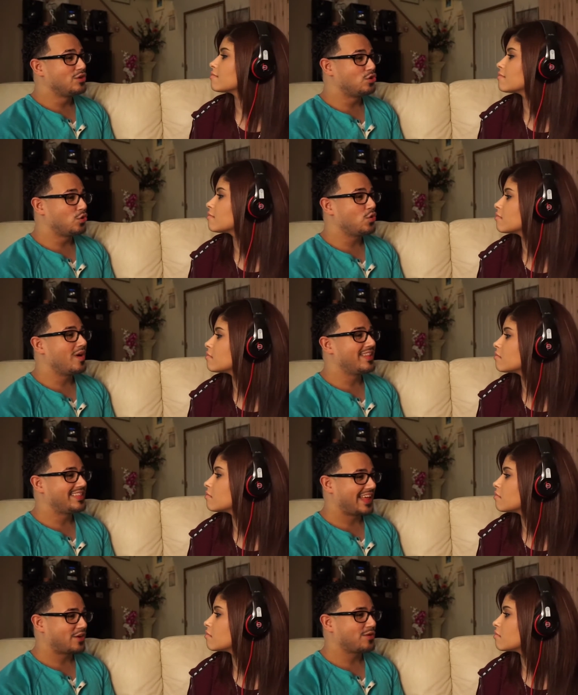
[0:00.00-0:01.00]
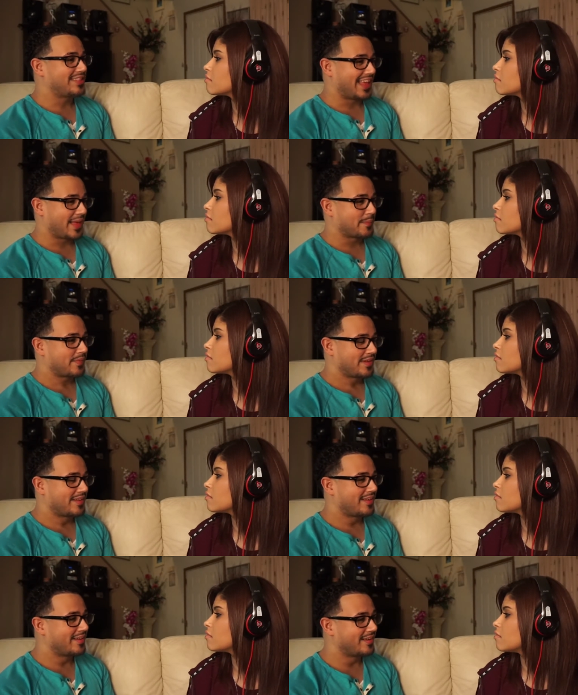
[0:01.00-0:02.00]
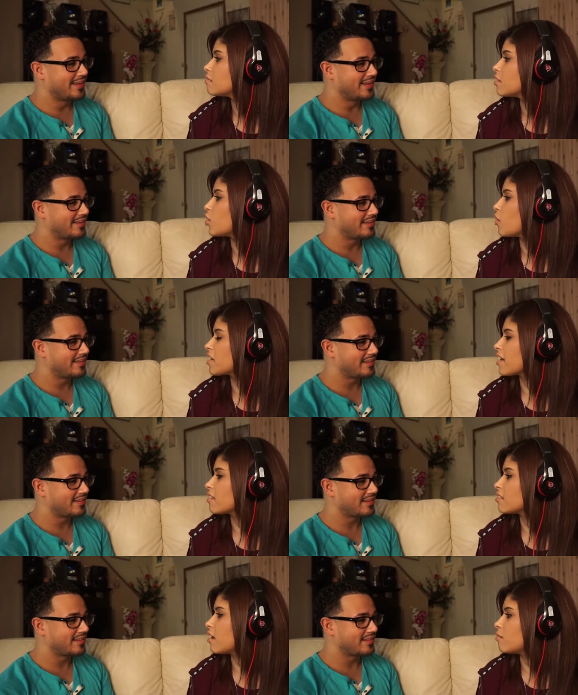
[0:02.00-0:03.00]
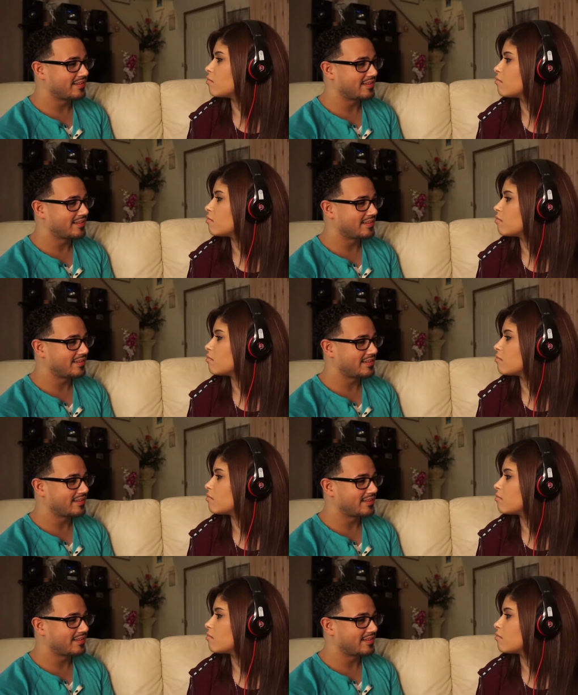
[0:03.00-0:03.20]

Speaker 1: Do a diddle dim.
Speaker 2: You are not dumb.